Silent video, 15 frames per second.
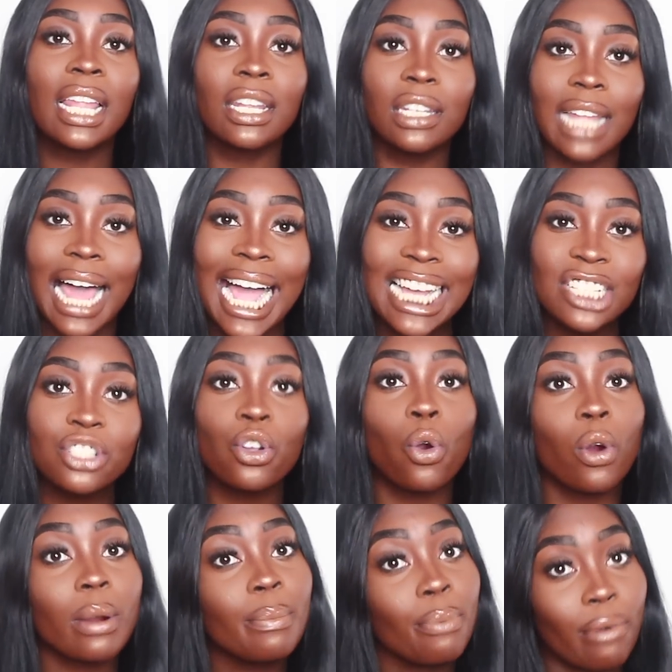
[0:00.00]
lash
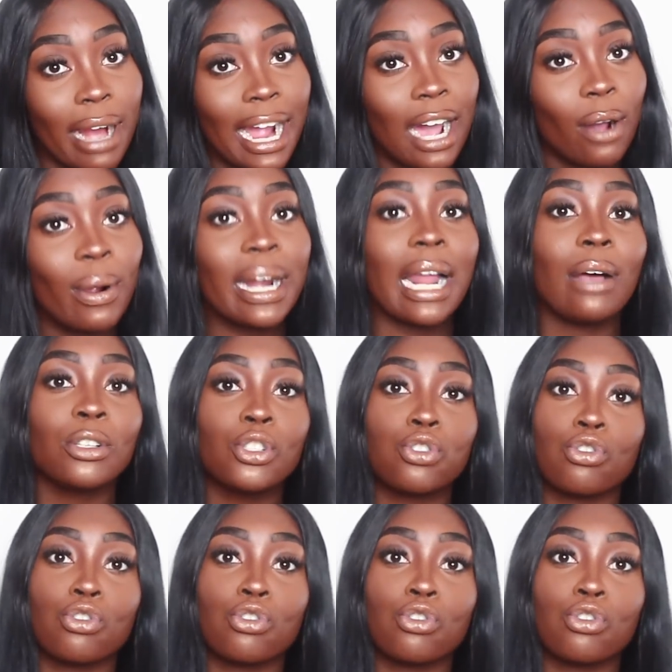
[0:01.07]
or brow, and I'll